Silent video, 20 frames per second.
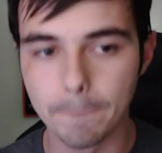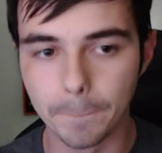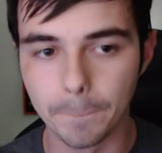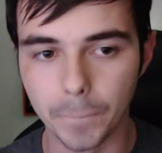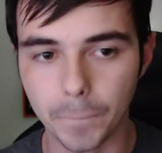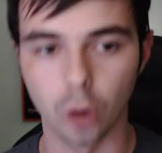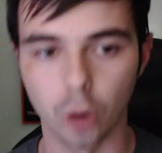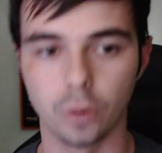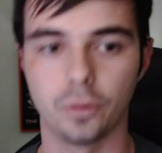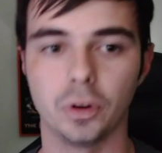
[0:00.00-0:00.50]

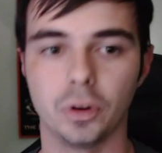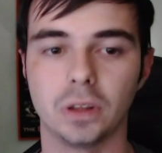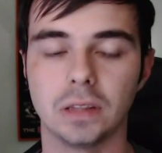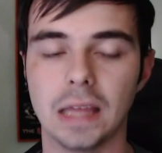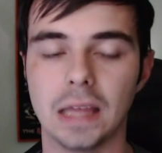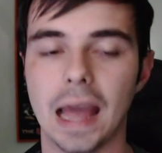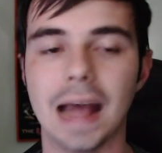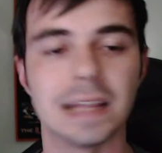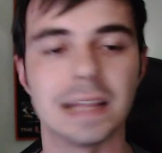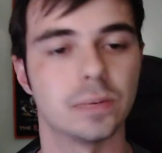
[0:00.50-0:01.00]

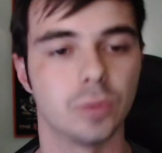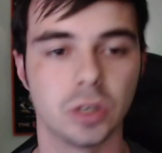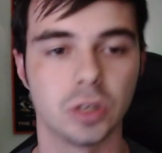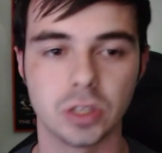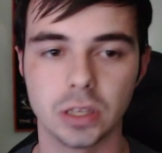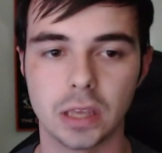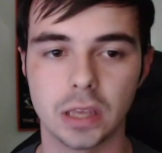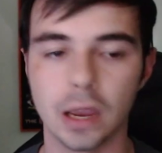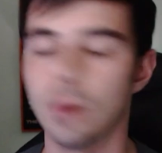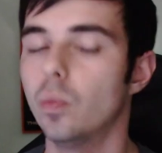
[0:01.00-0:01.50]
perfectly as much as
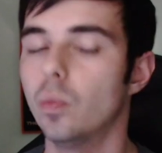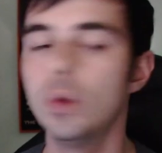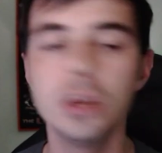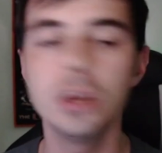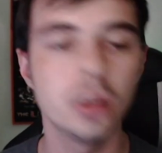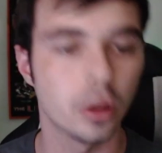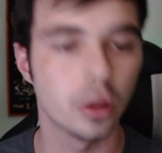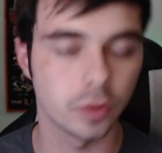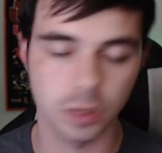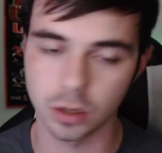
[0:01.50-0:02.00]
they can. We
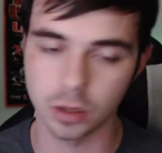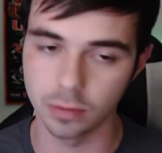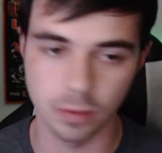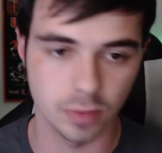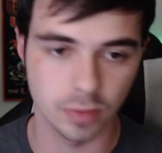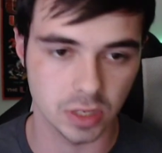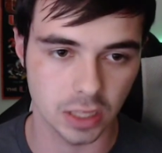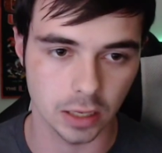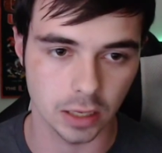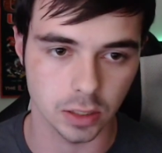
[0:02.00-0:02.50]
know there's going to be
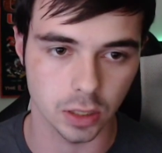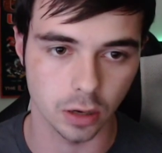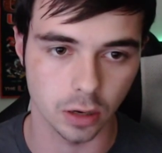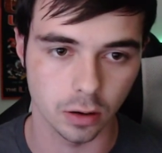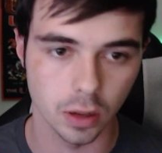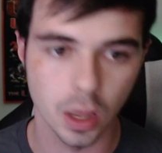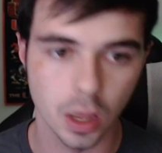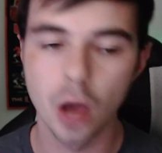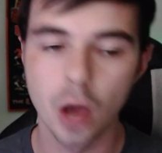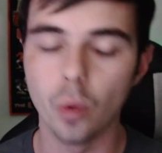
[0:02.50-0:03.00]
mistakes,
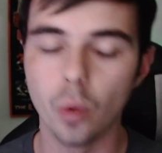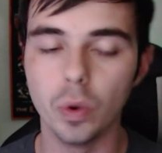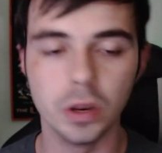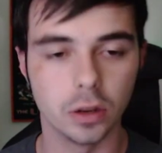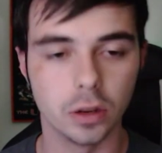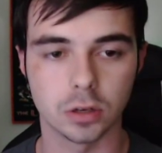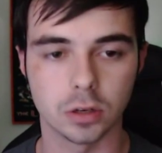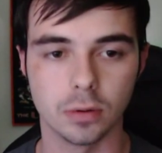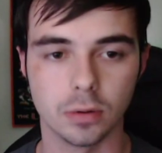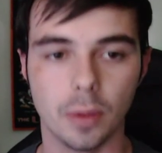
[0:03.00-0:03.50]

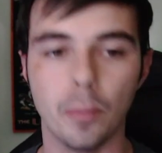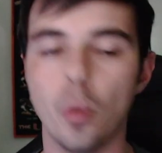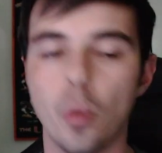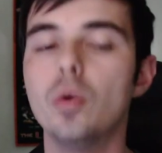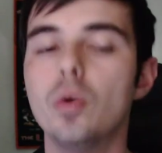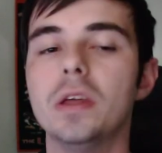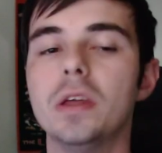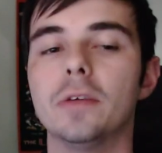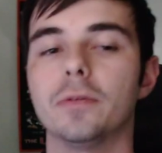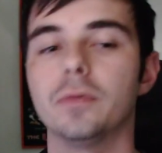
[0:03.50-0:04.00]
though.
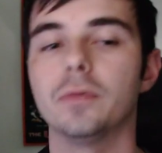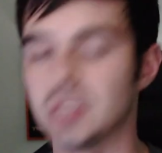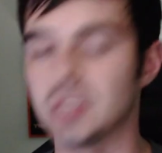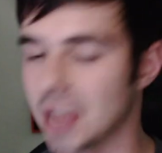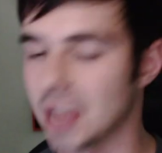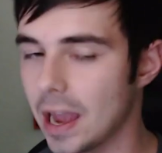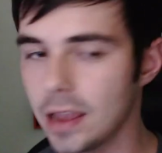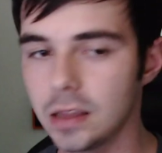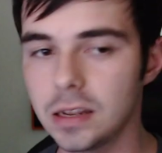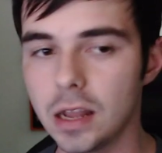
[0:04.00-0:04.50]
If
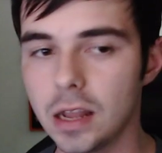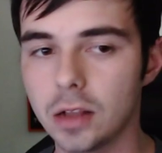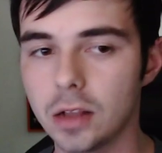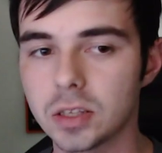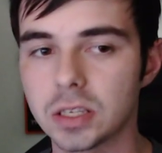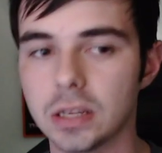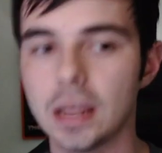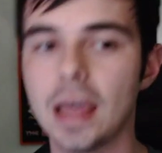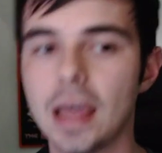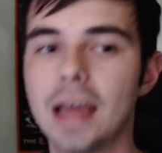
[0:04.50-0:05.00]
Zion
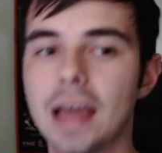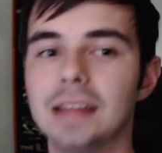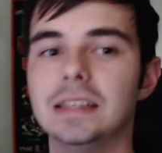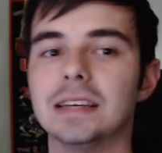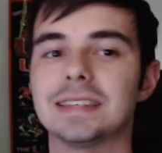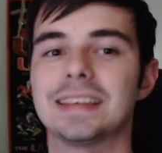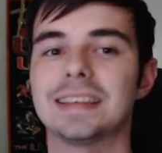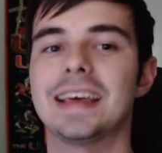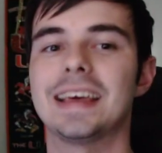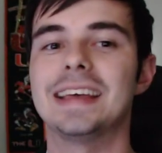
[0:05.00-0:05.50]
Nelson
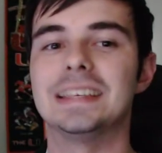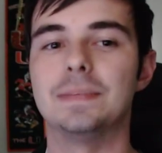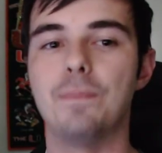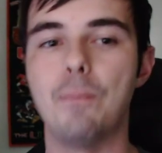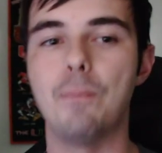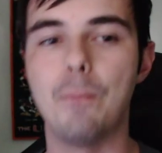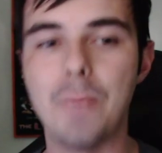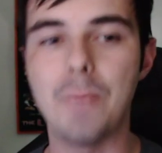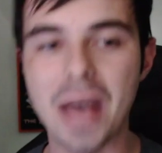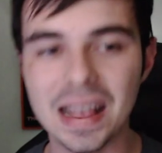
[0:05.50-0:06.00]
does his
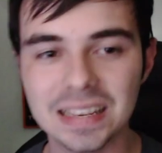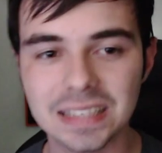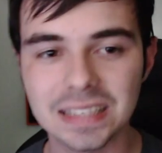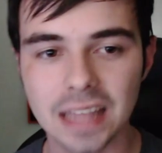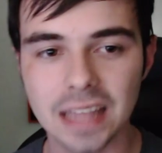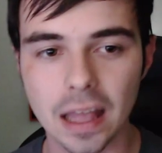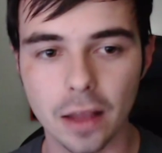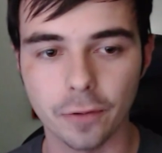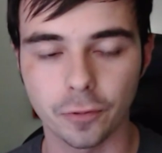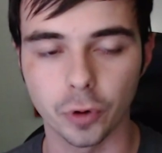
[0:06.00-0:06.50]
best
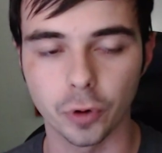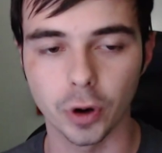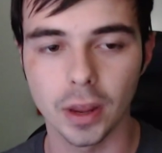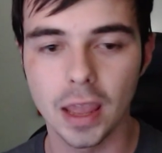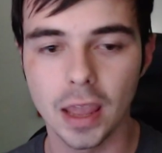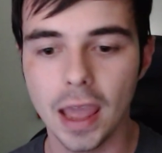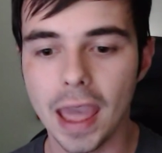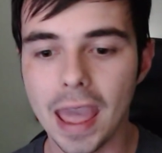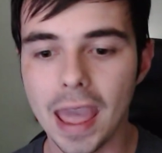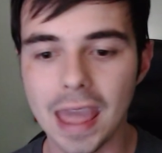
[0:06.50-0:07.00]
effort
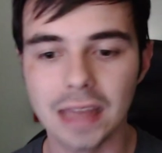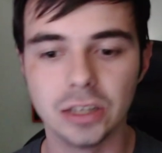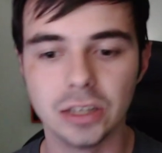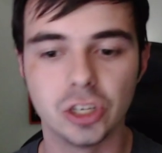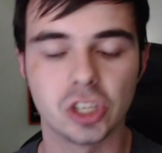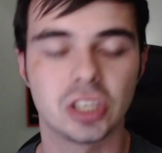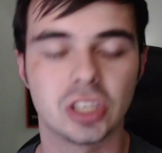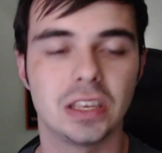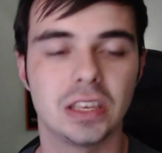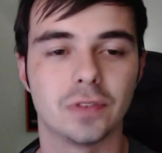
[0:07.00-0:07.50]
and
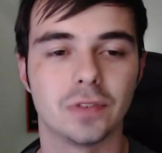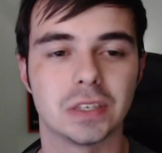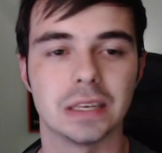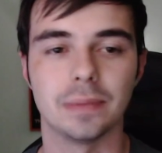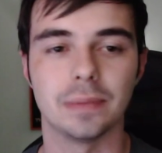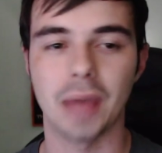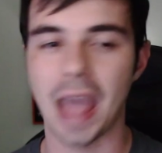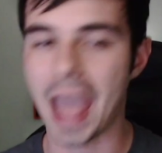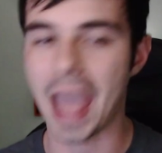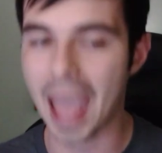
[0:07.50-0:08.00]
just gives
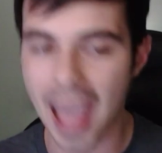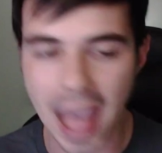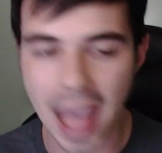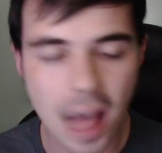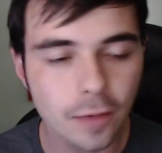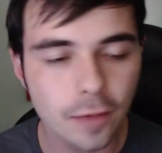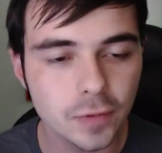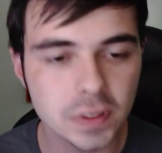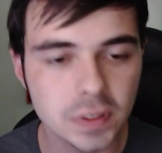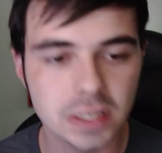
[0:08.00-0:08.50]
him
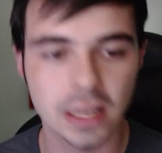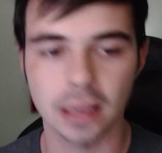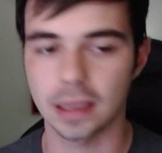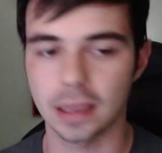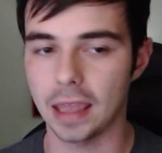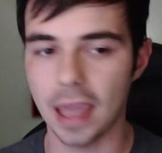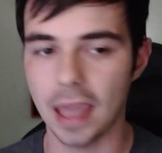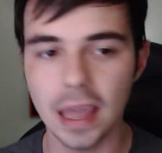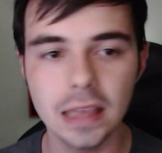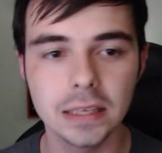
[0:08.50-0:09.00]
half a
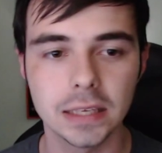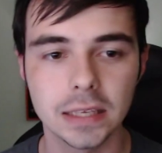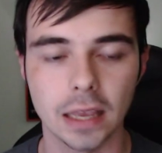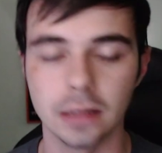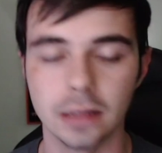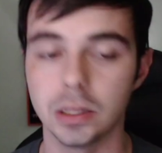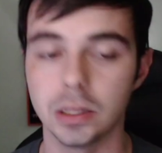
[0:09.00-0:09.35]
second, a second,